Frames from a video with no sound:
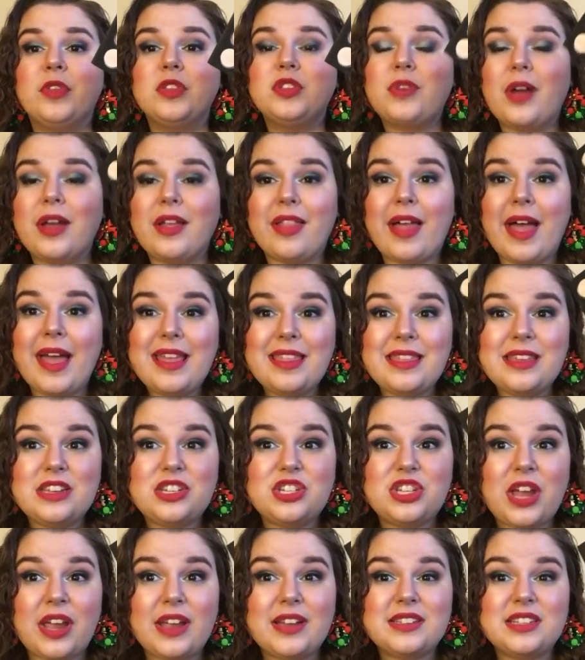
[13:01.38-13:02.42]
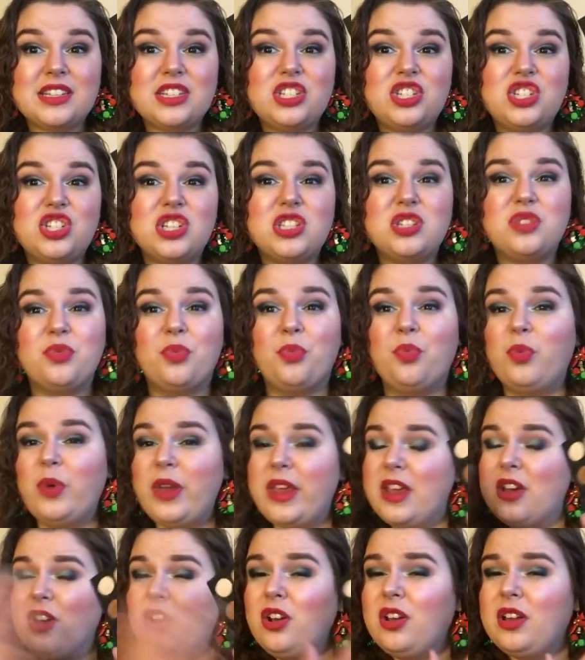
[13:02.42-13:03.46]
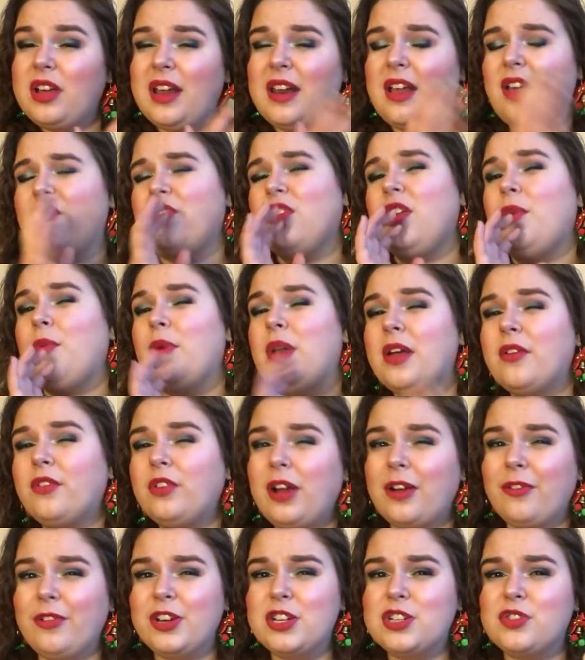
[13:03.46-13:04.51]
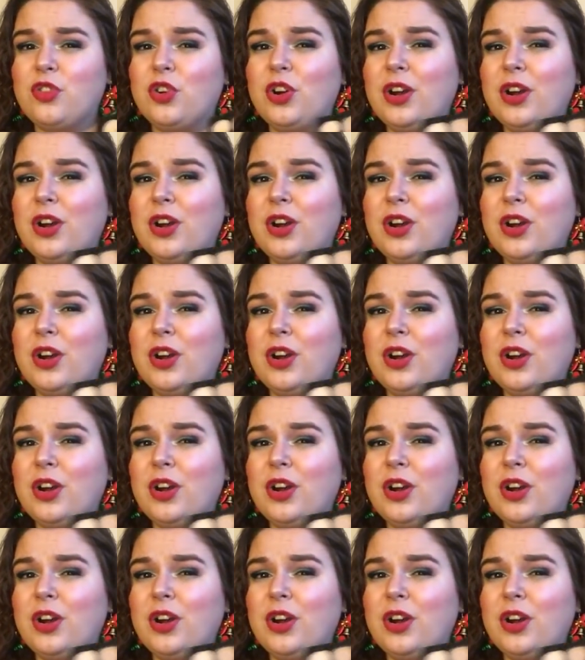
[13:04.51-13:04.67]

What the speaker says: So I like these shades. It's just weird, and I feel like whenever I reach